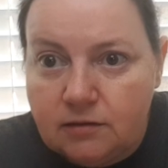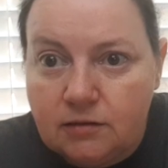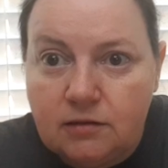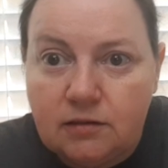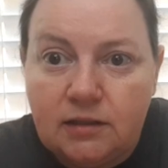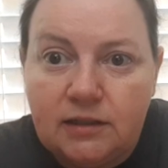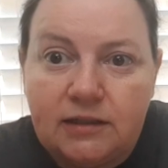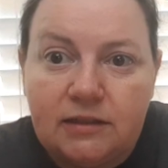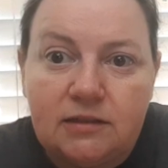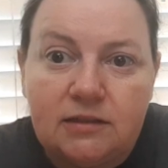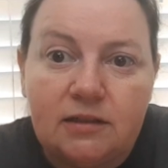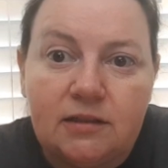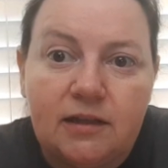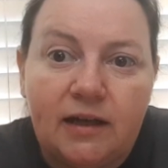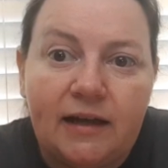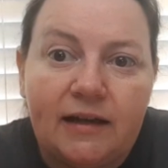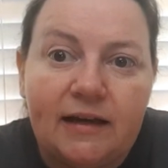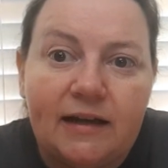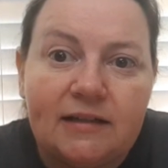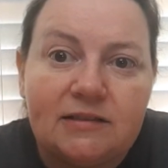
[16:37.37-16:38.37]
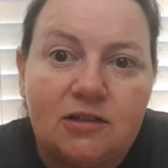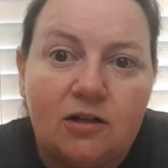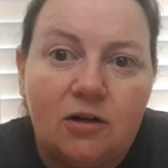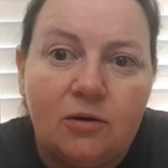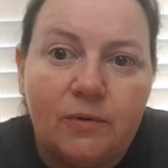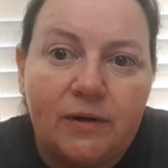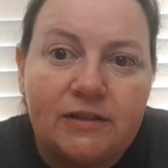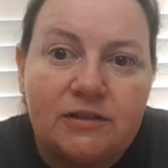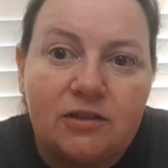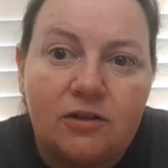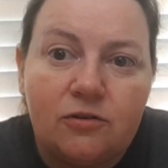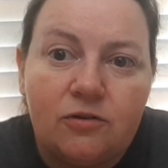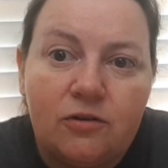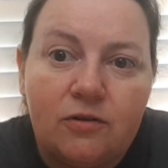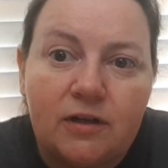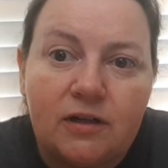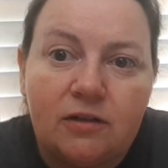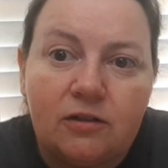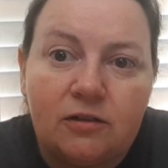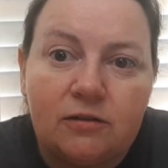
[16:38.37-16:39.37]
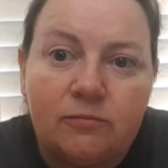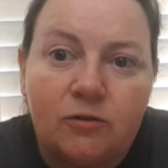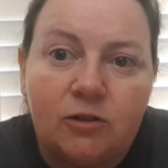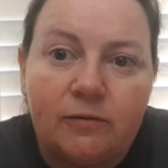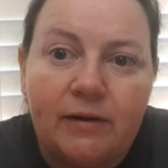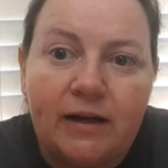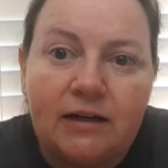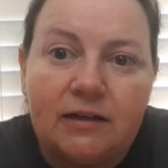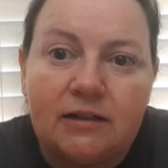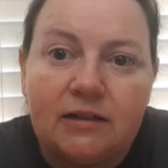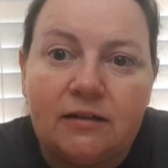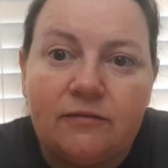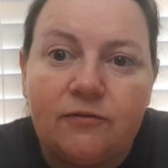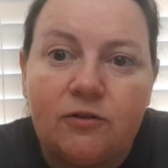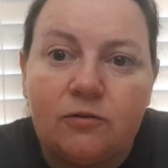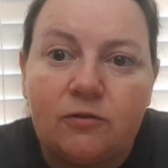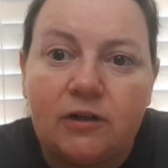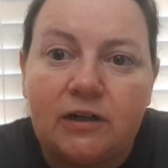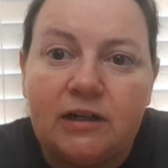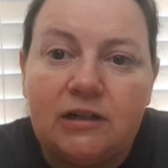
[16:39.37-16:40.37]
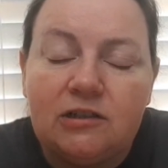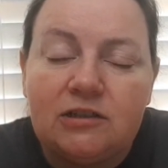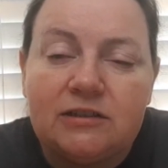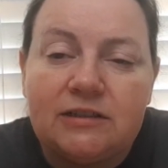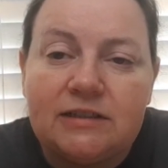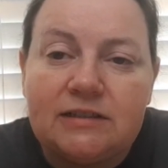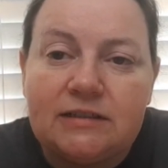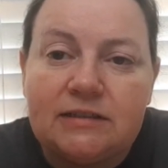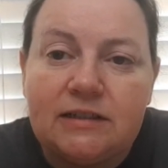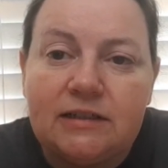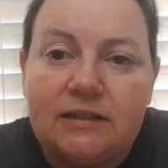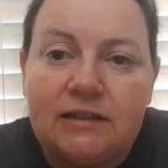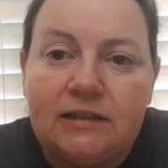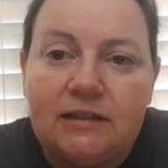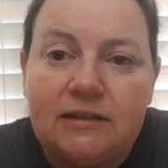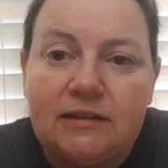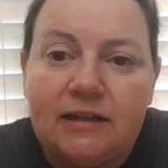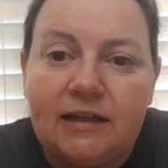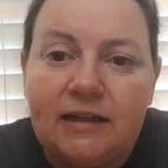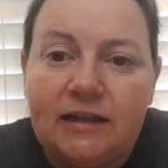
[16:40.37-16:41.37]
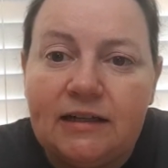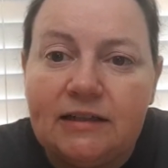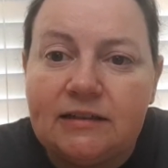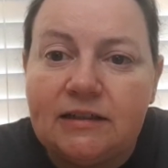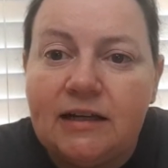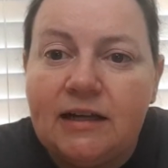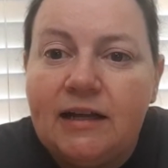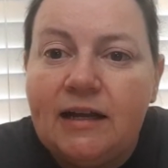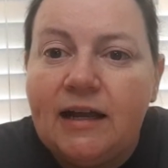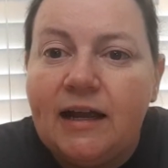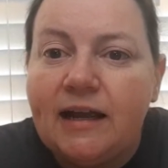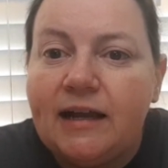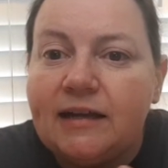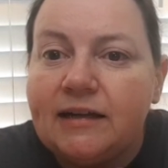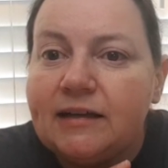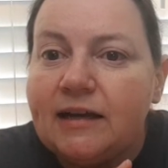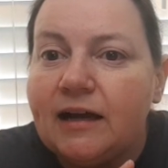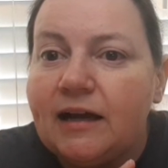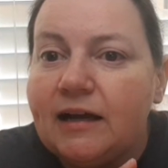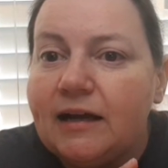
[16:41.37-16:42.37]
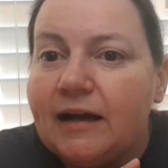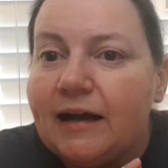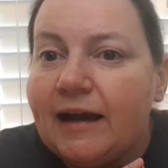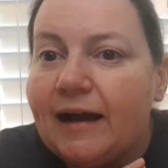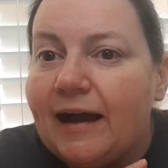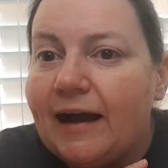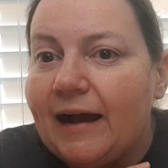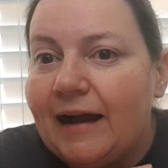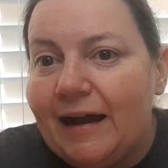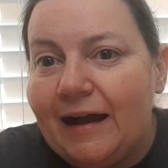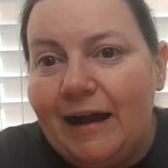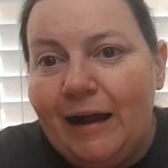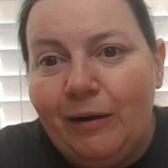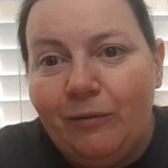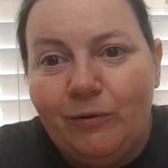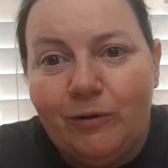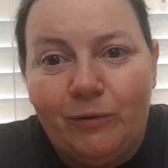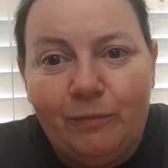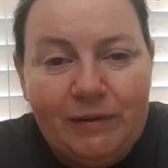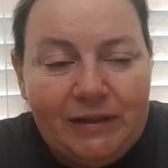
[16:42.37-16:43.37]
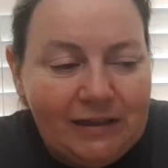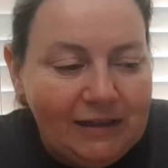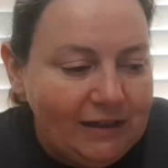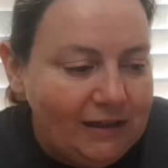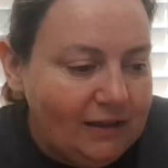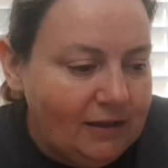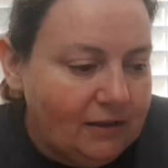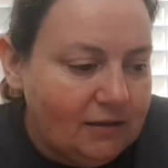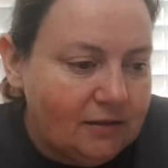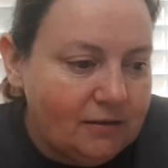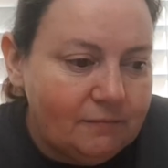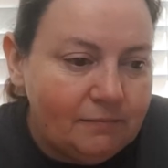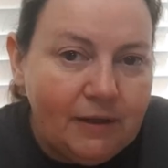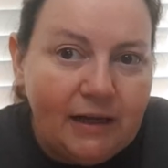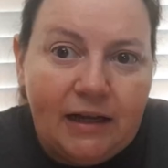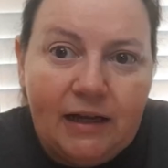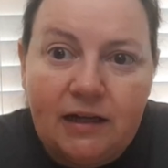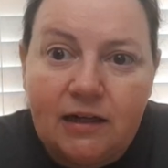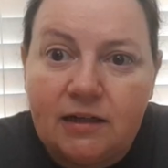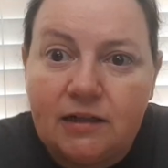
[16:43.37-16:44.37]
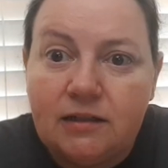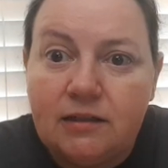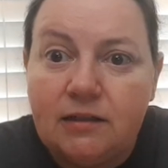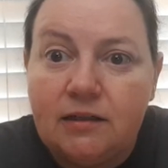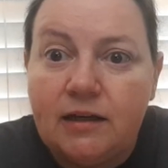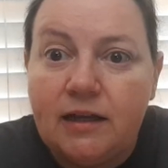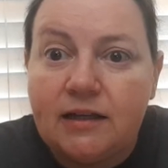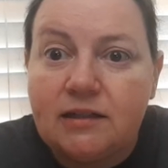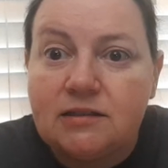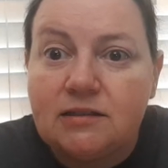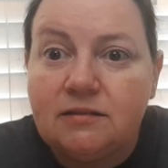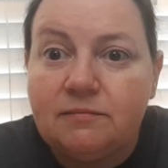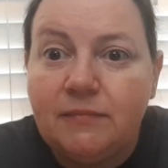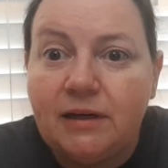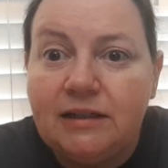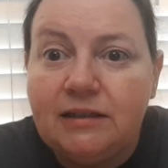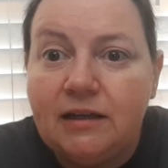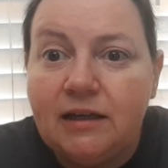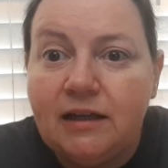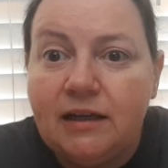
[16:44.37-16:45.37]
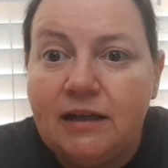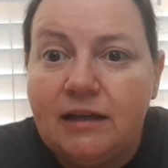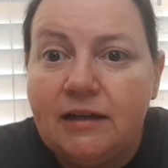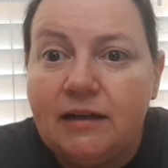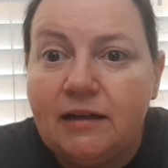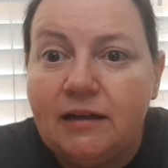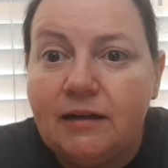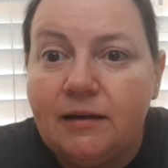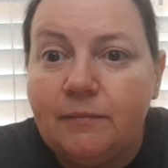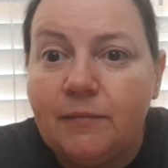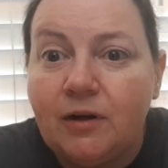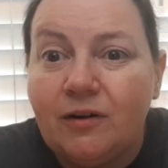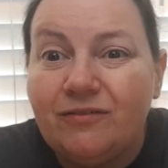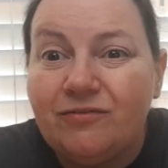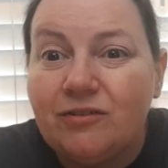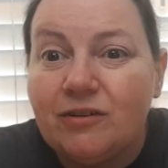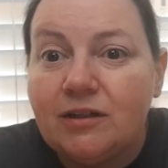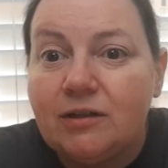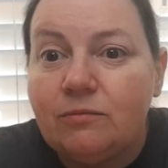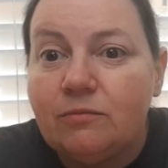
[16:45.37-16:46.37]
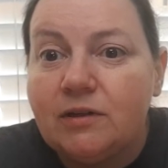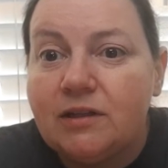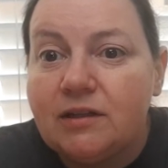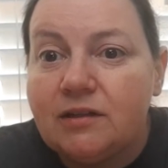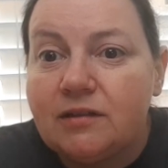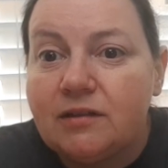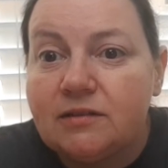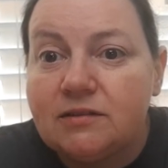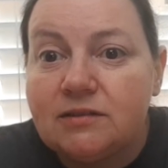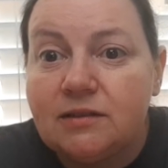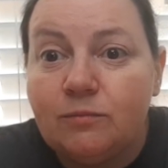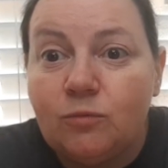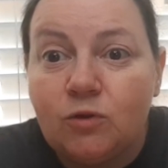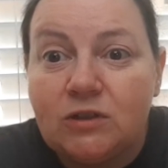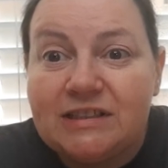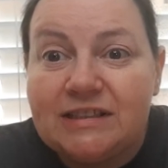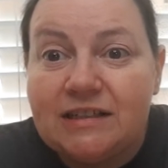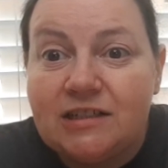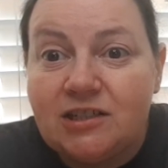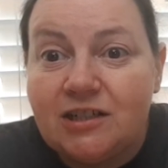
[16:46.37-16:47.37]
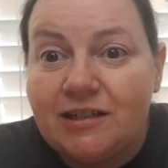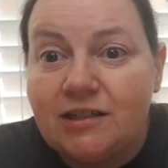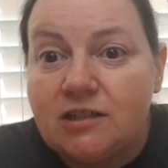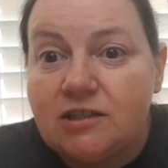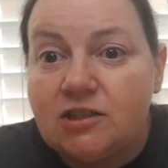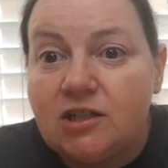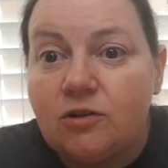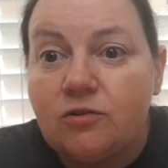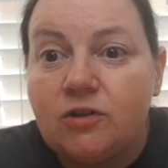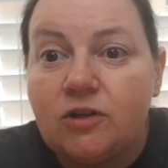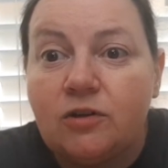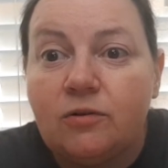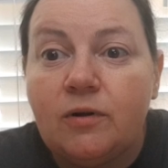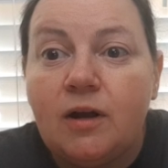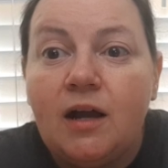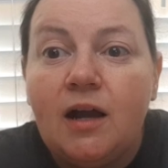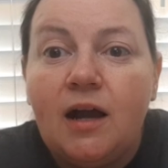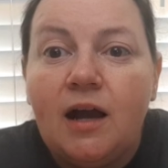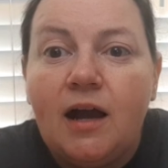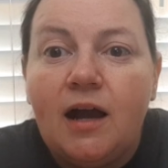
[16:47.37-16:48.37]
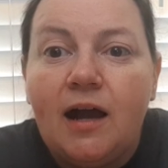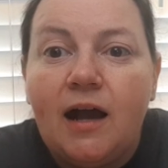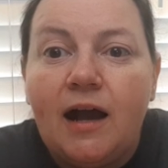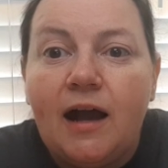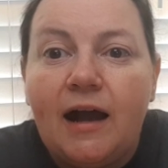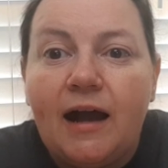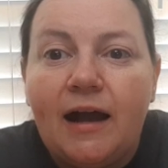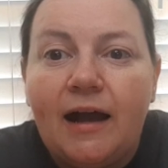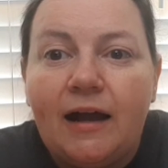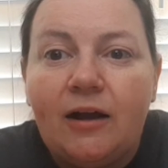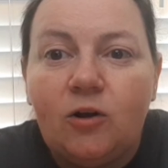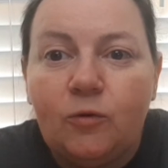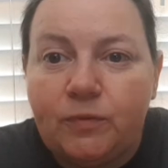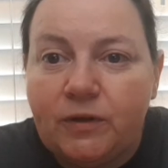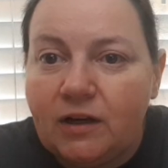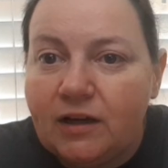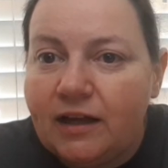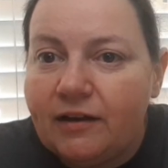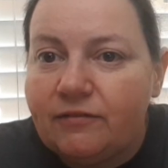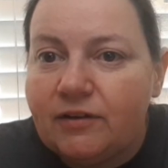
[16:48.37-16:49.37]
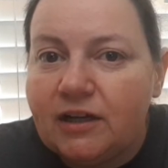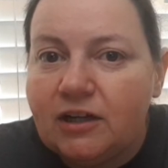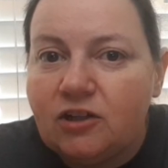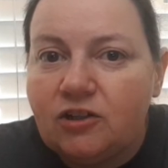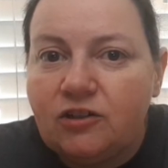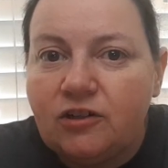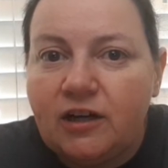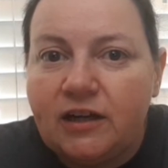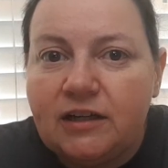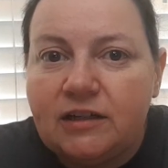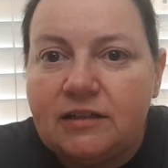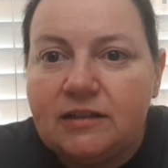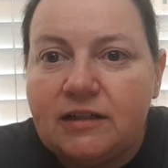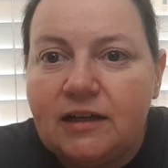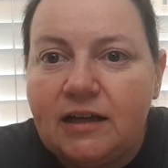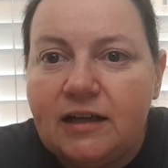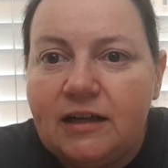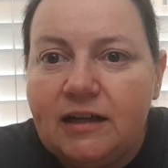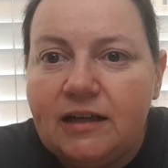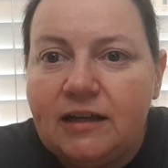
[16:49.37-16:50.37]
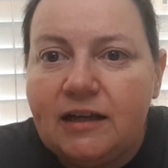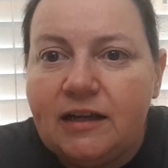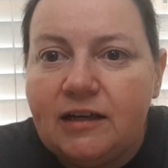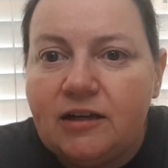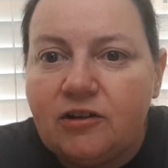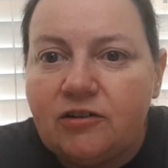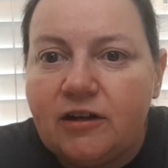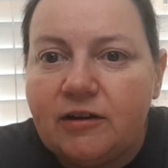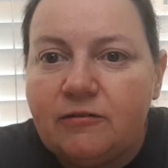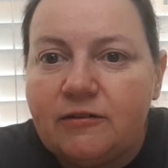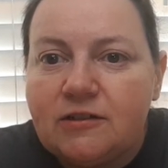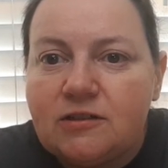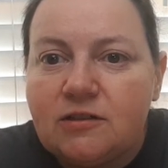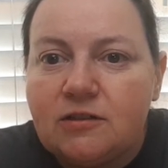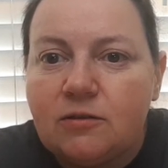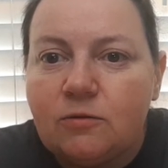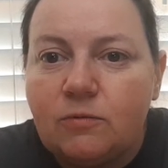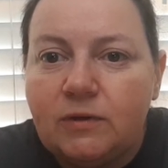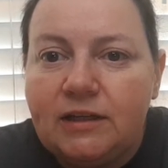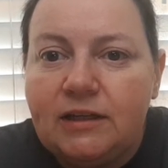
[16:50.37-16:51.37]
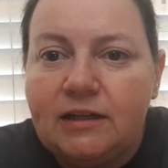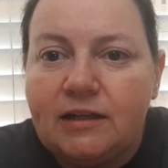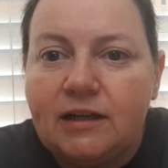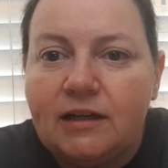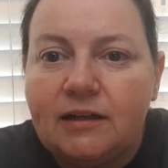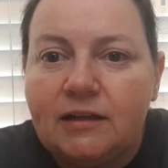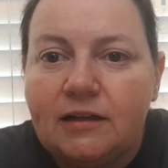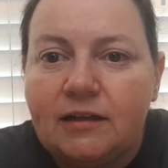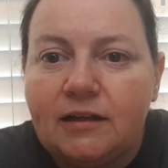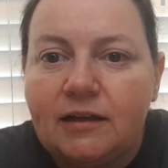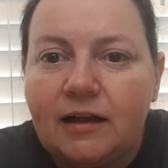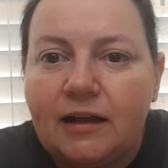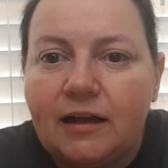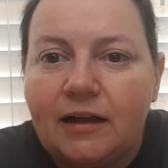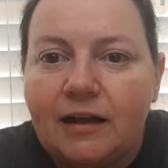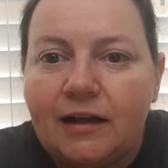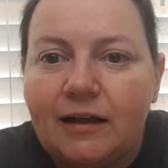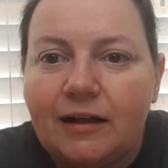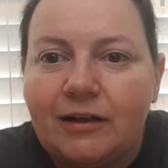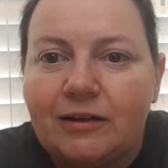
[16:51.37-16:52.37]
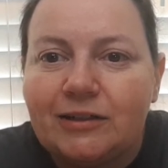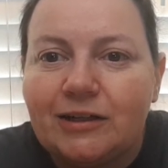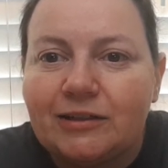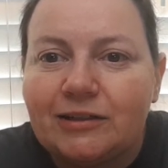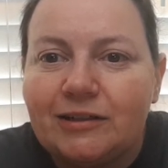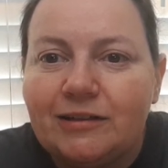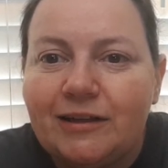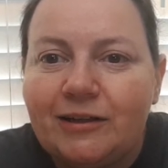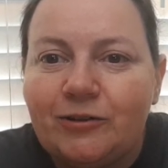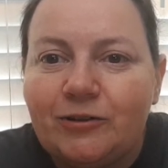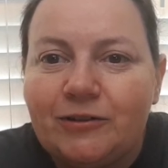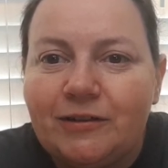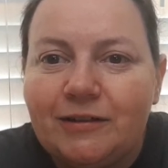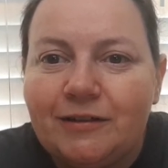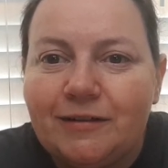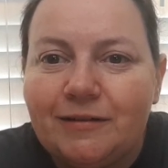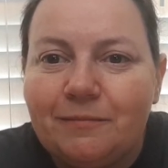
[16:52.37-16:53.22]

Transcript: link to that as always so you can learn more about it if you are interested in that. And I will be back next Monday, um, hopefully with some more stitching to show you. I hope you all have a great day and a great rest of the week. I'll talk to you later.